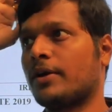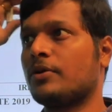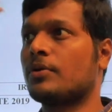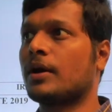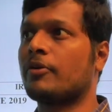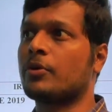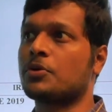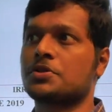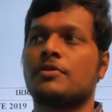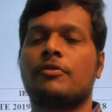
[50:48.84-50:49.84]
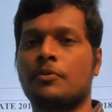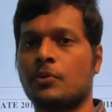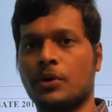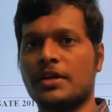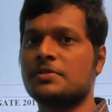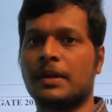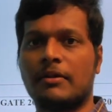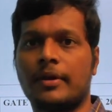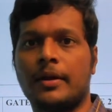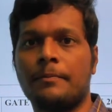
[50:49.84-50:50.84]
you have a question from Ogee
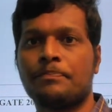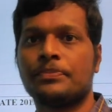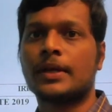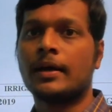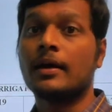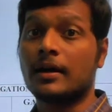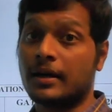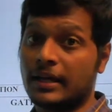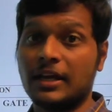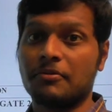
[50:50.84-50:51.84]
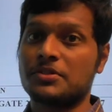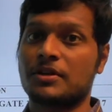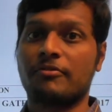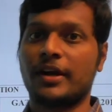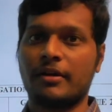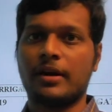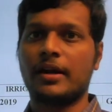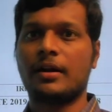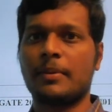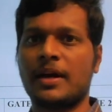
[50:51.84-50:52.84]
spillway uh, equation y
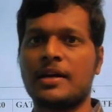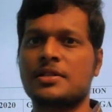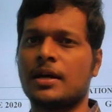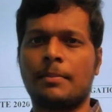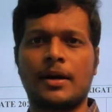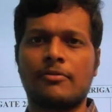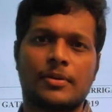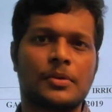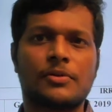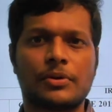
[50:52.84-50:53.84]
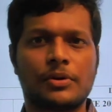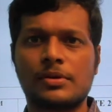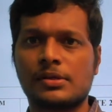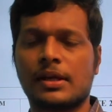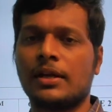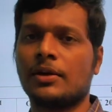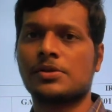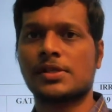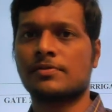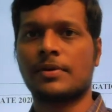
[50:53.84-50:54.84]
divided by hd. Apart from that we don't see any
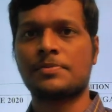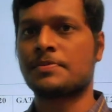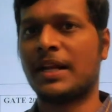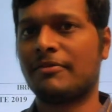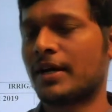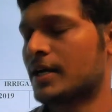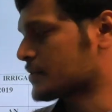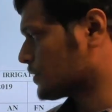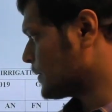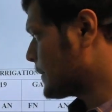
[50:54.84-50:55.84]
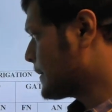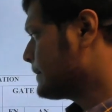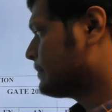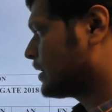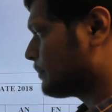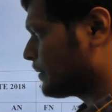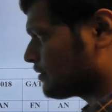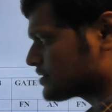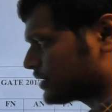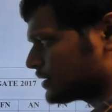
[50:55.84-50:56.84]
questions from spillway also in
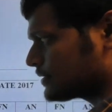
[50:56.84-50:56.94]
previous year.